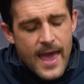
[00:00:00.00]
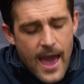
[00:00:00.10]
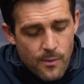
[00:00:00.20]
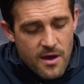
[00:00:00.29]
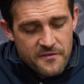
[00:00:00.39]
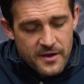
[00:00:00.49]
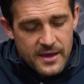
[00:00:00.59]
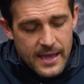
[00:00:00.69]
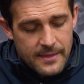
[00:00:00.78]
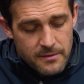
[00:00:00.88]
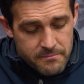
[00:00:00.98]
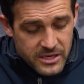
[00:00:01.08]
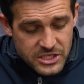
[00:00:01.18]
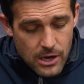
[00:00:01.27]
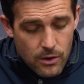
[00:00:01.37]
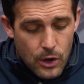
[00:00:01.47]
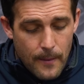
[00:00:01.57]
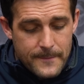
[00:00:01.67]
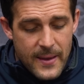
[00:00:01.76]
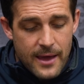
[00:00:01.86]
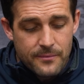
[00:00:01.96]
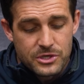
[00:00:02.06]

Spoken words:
However, the midsole compound,